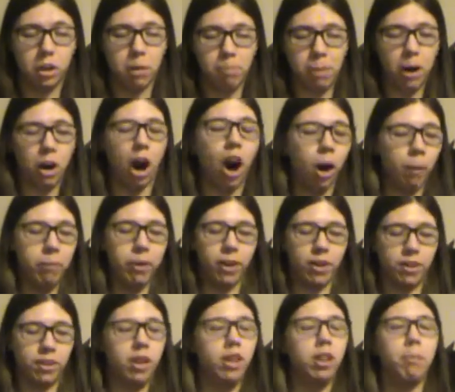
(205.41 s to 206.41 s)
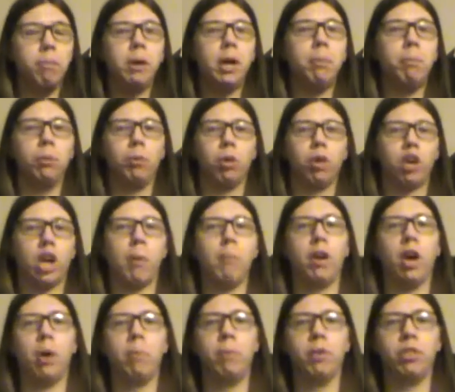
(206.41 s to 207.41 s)
But obviously the people who are
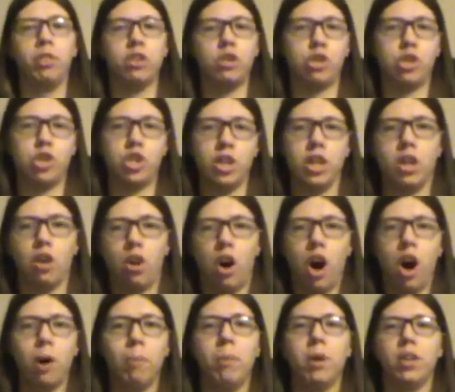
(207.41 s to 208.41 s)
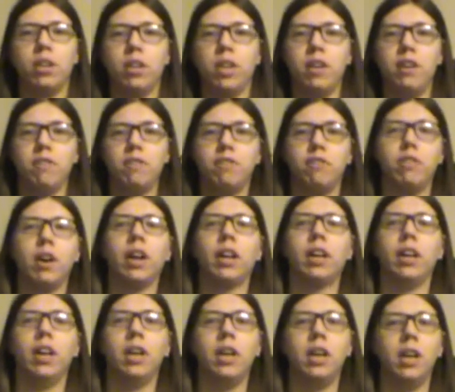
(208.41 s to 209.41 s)
coming up with this shit are obviously
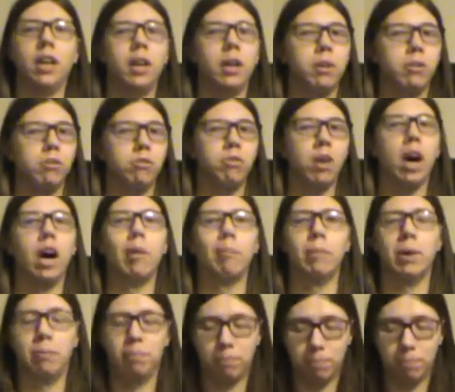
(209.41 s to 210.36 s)
fucking dumb.